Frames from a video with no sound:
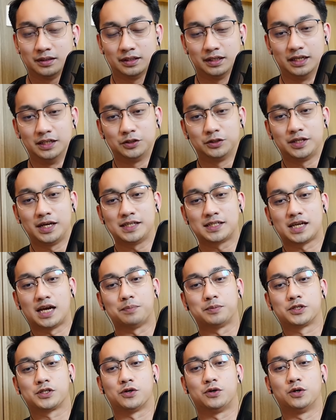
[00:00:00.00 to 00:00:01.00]
In today's
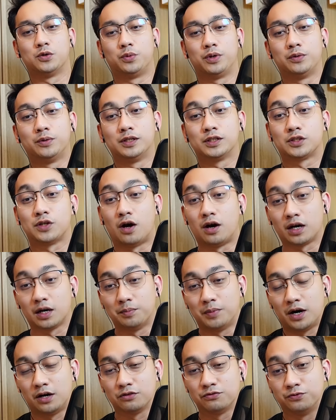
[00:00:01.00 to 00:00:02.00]
episode, we will talk
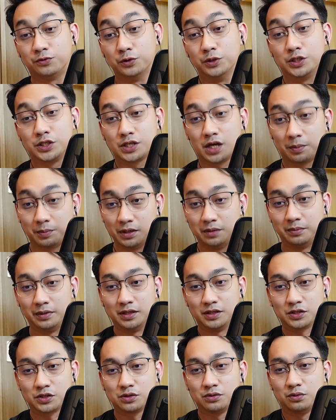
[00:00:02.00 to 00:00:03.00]
about food
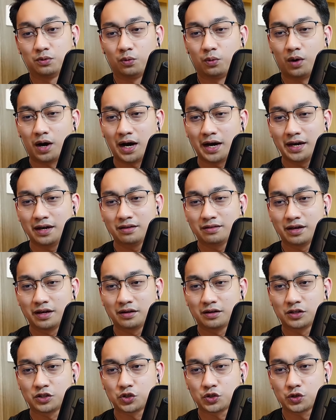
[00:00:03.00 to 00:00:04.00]
supplements, why they
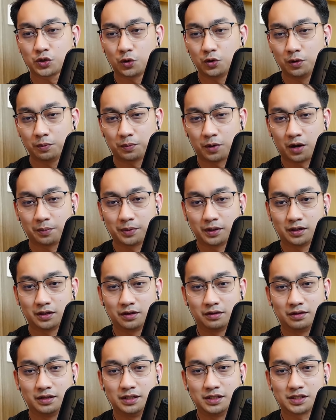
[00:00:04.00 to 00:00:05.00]
are so
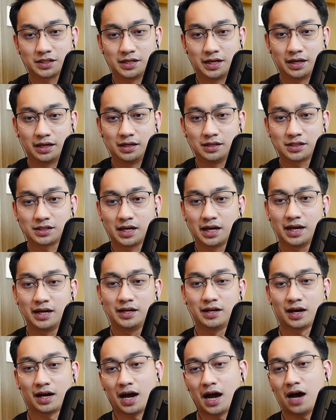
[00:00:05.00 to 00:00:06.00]
popular these days, and
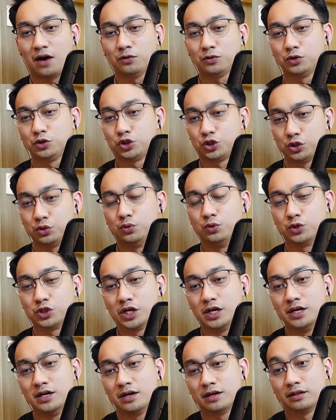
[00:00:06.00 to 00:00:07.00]
how to choose
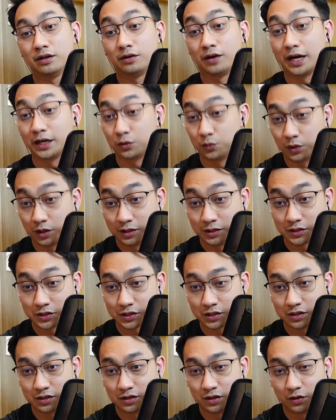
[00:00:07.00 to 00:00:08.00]
the right
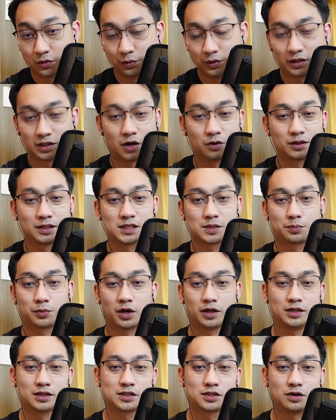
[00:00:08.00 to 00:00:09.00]
ones. With countless
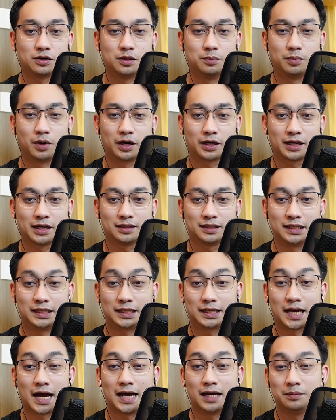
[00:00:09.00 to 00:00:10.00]
products on the market,
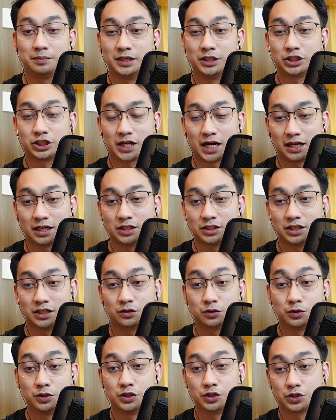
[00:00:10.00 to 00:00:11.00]
it can be challenging
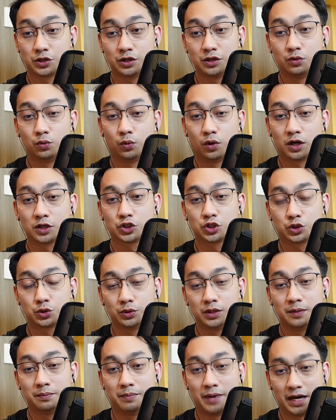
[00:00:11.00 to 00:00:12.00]
to discern what
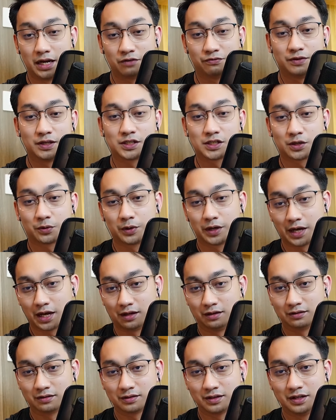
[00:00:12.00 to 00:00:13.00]
truly benefits our
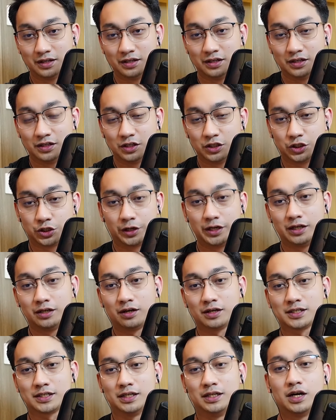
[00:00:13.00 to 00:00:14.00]
health. Joining
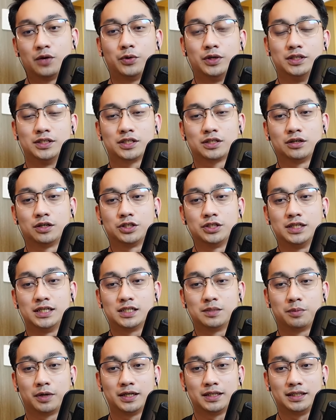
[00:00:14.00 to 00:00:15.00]
us in our discussion
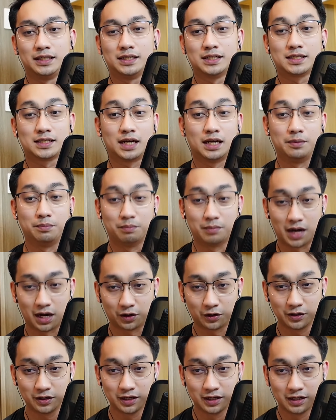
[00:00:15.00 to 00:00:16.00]
is Martina
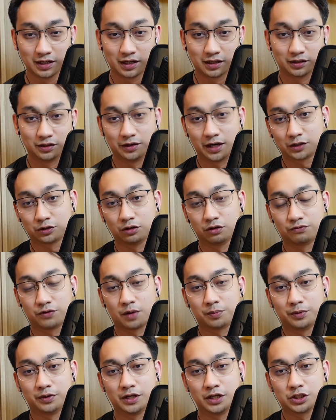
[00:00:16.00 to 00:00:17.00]
Salimbangon, Director of
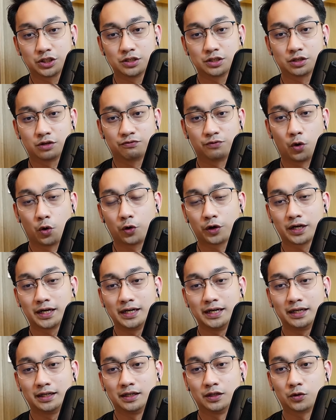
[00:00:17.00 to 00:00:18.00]
Operations of
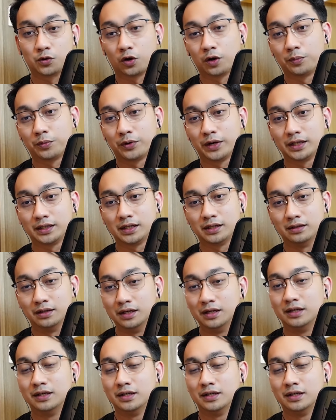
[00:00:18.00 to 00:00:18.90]
Organic Incorporated.